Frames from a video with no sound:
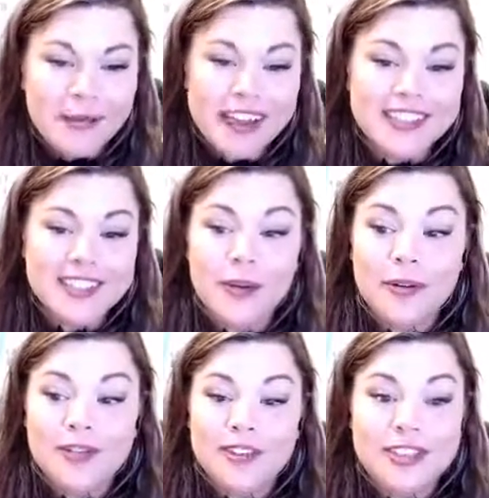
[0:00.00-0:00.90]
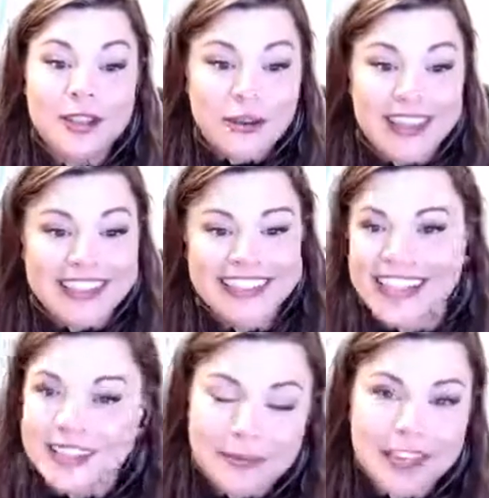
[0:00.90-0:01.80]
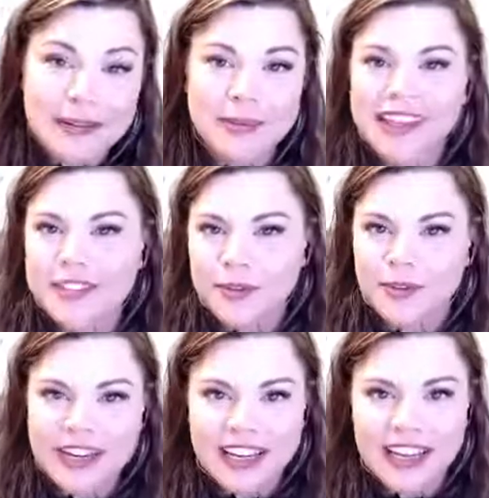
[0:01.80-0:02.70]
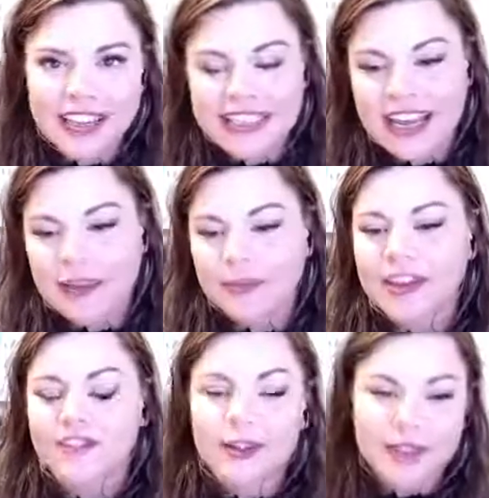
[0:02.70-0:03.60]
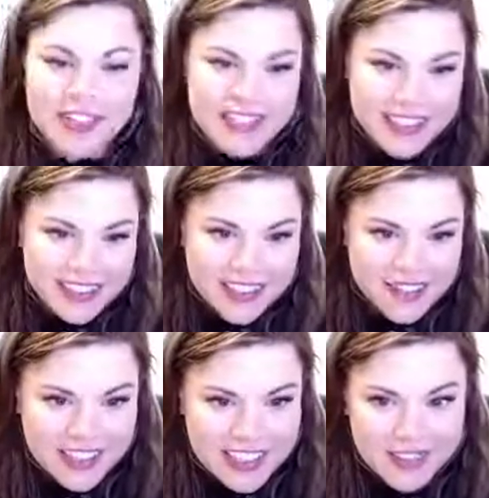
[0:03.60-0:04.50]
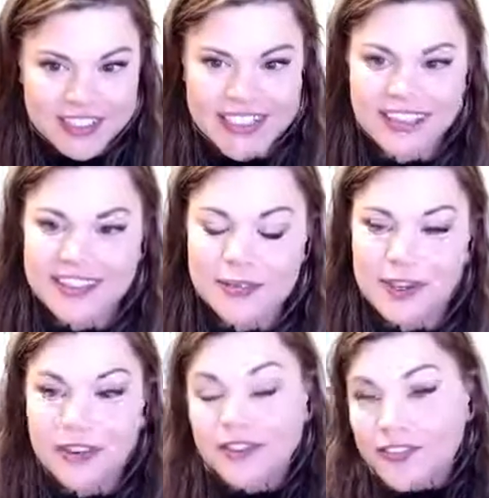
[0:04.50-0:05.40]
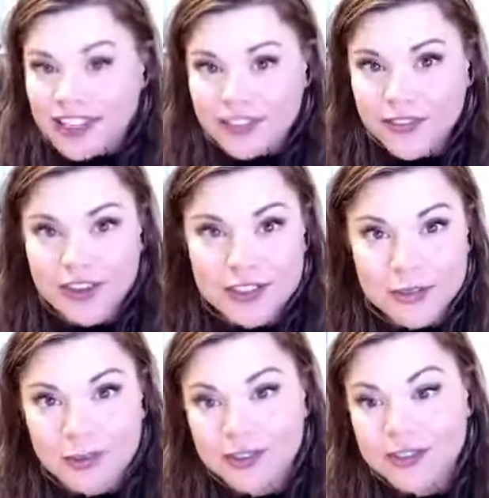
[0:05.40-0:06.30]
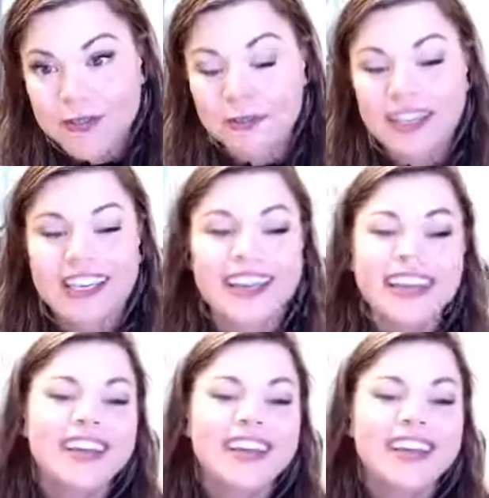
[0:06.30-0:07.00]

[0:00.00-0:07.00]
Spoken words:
So do it, send them in, because we're running out of time. If you want to send in a video and tell us what your advice for entrepreneurs would be,